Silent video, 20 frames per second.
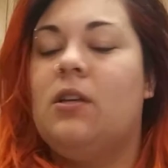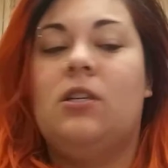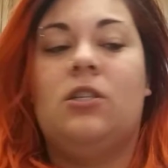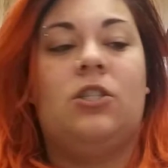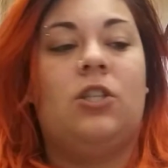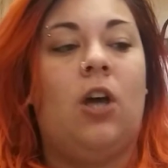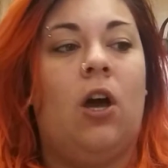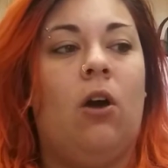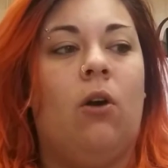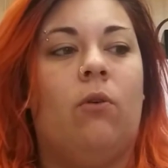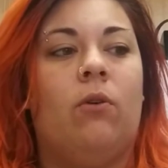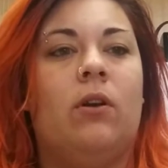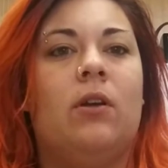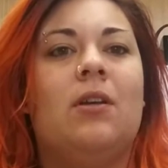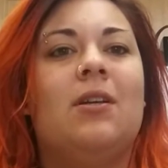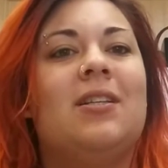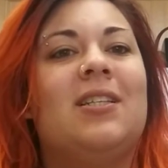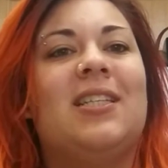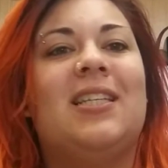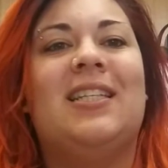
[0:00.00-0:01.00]
So,
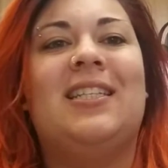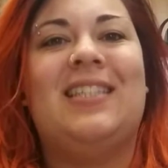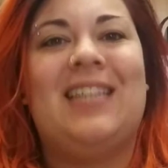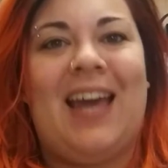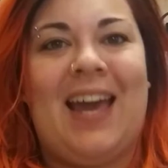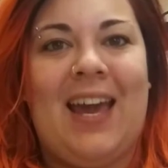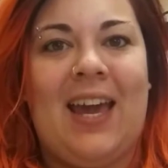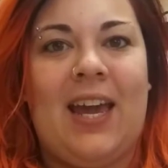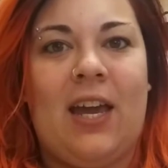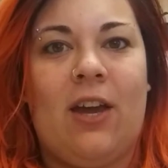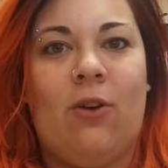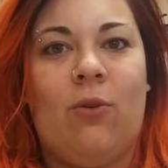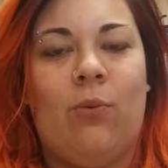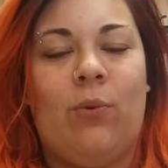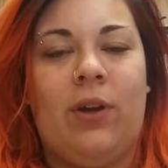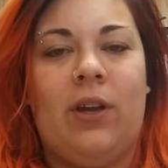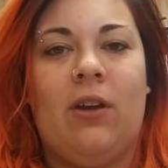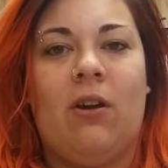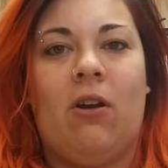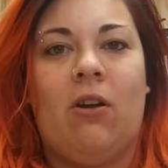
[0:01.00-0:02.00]
today
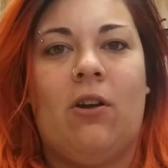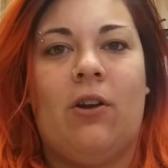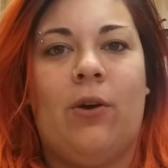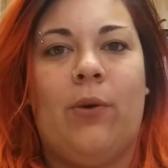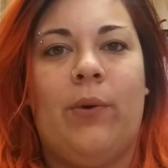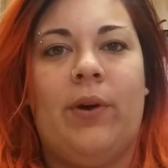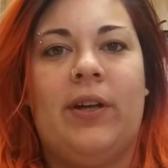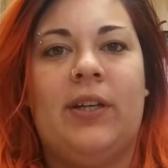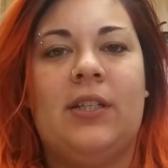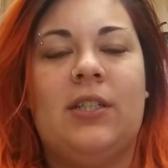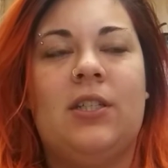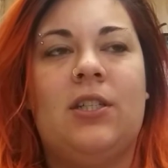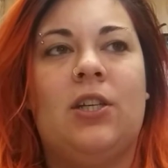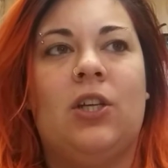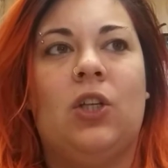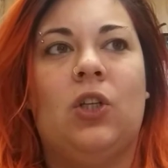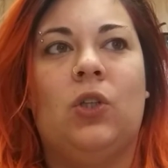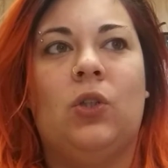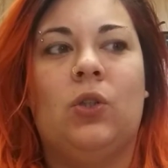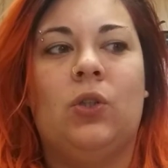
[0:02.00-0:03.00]
we are going
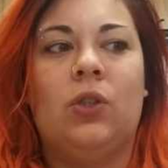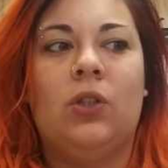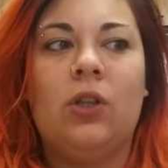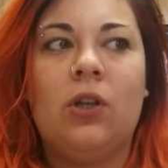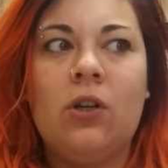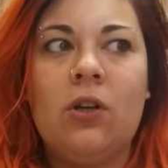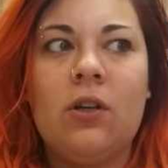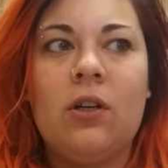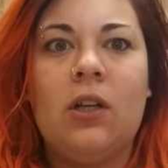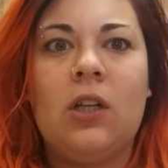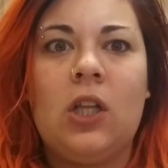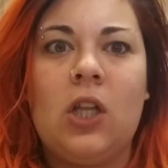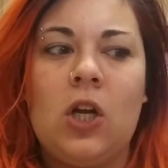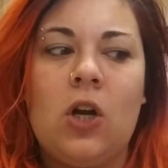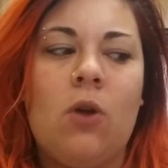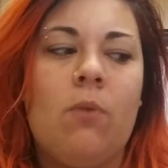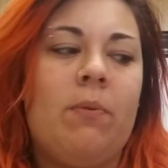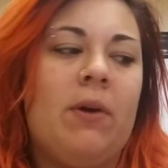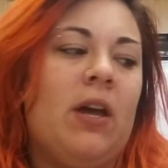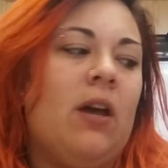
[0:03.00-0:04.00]
to learn a
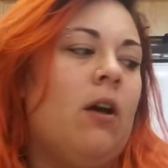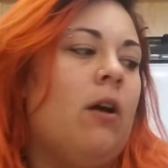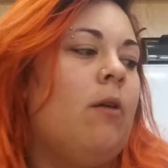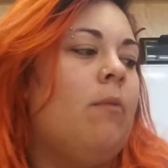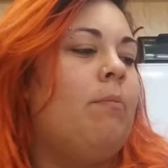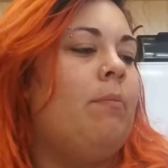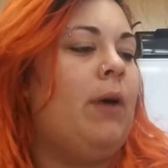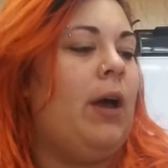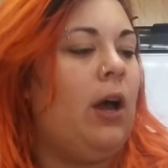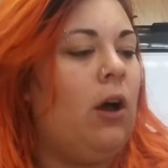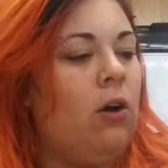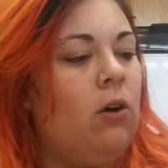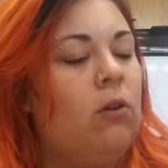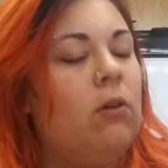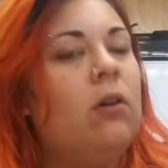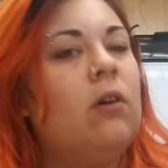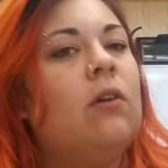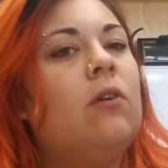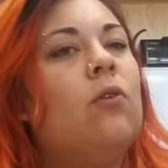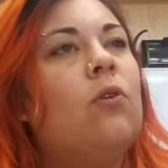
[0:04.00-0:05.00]
little bit
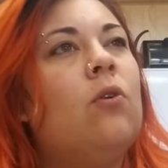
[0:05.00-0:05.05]
about